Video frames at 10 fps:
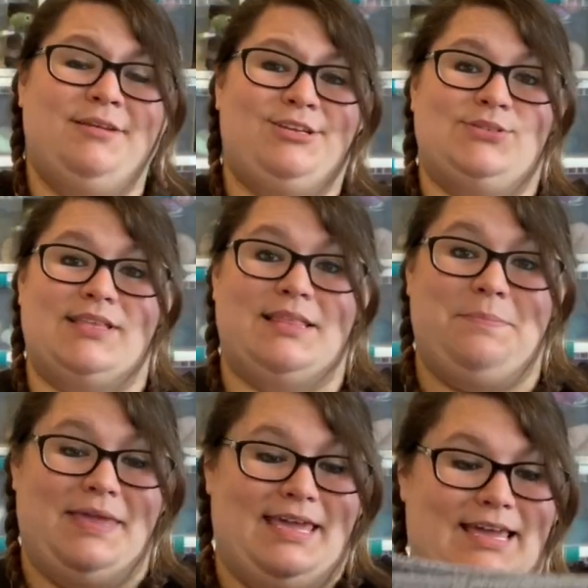been using the
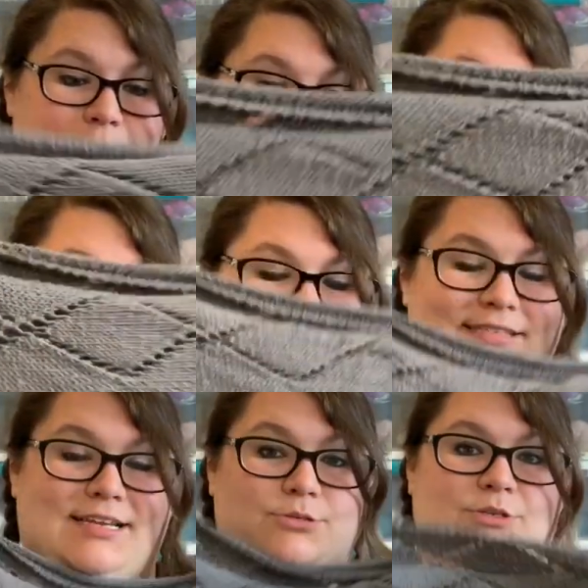pink peppermint
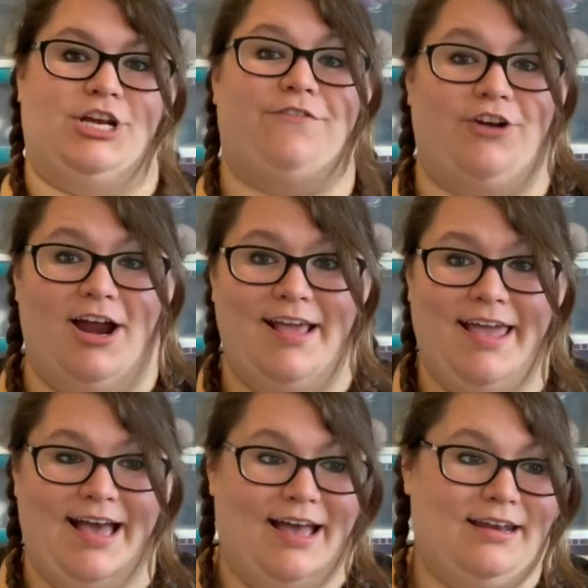scent, which I forgot I
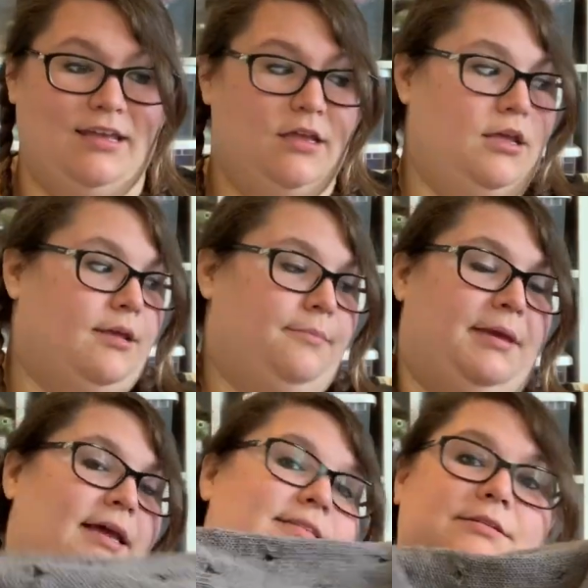had
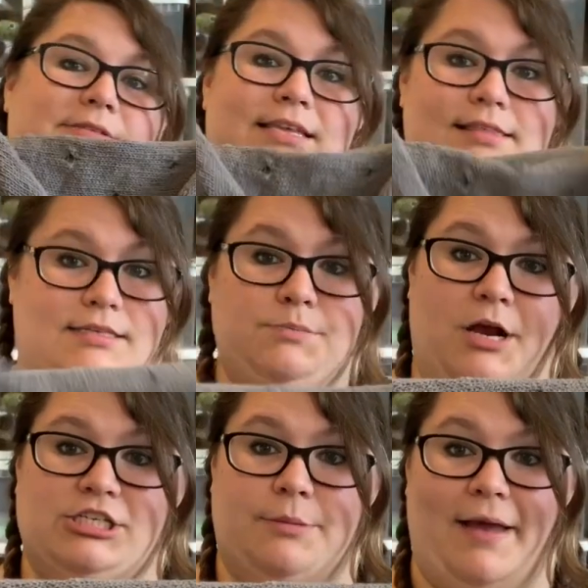because it was in this
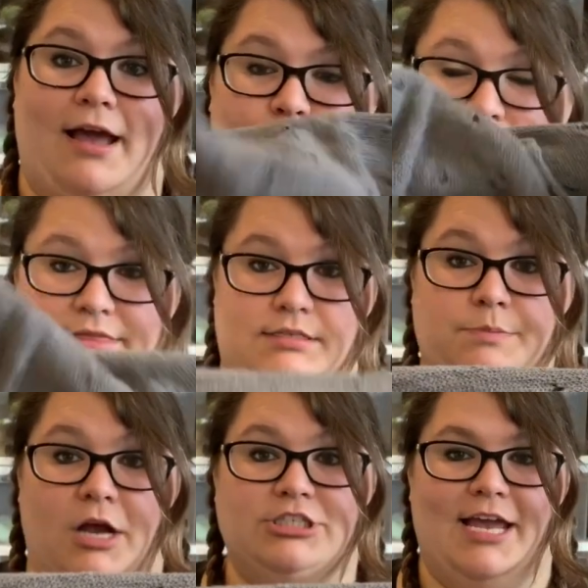project bag with this
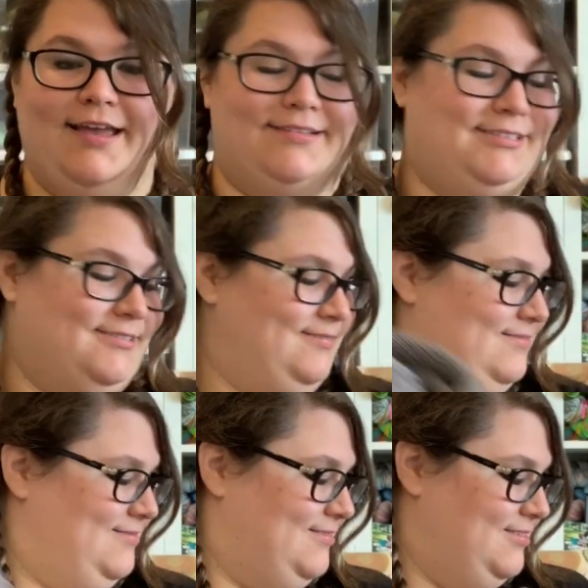project.
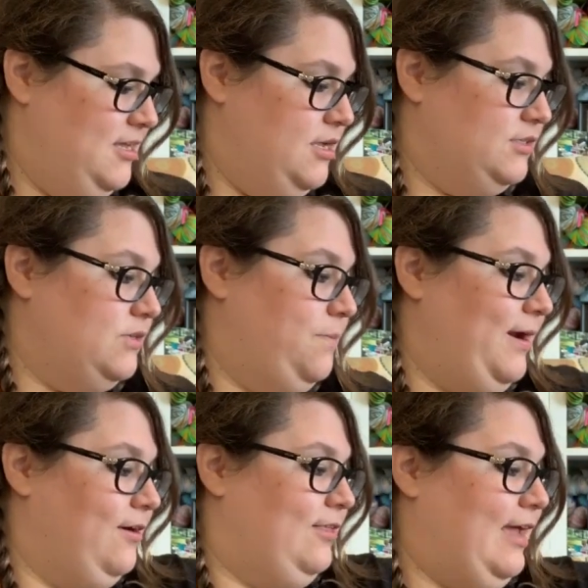So
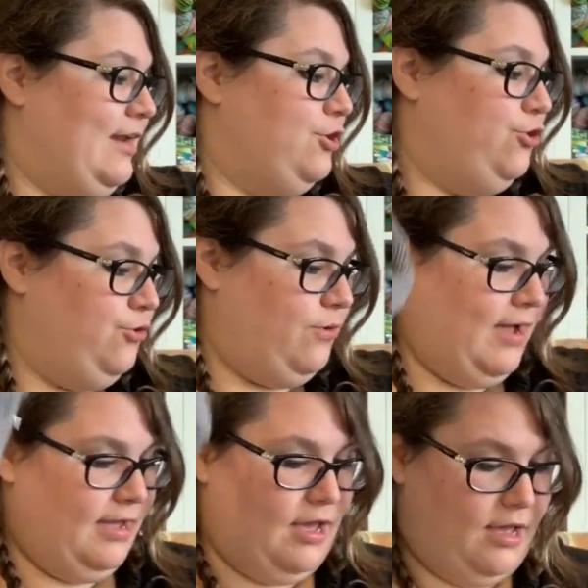apparently I knew
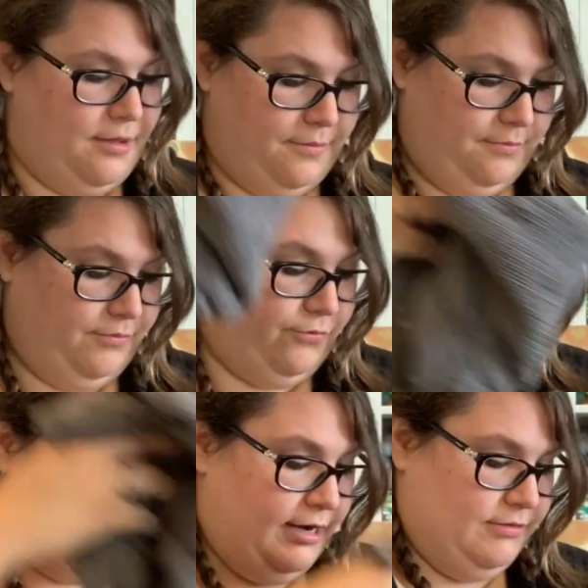
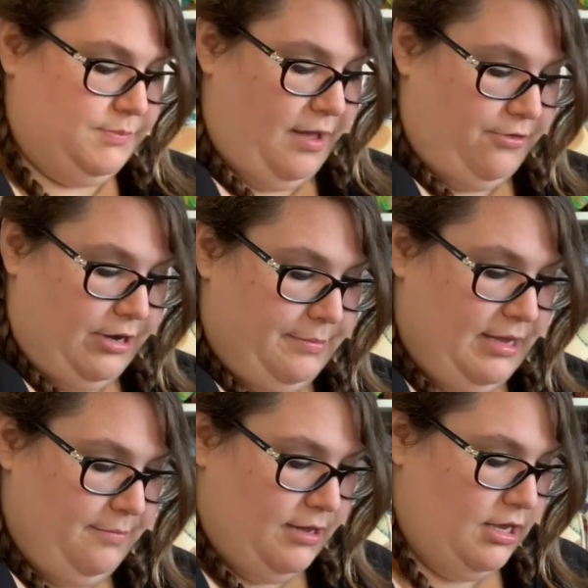before it was bothering
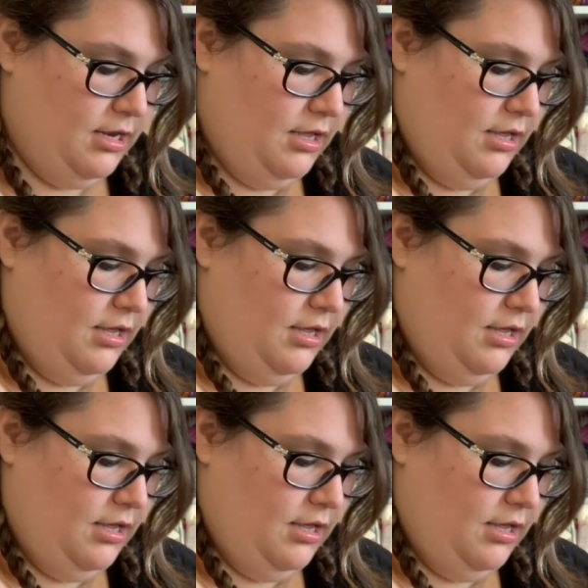me. But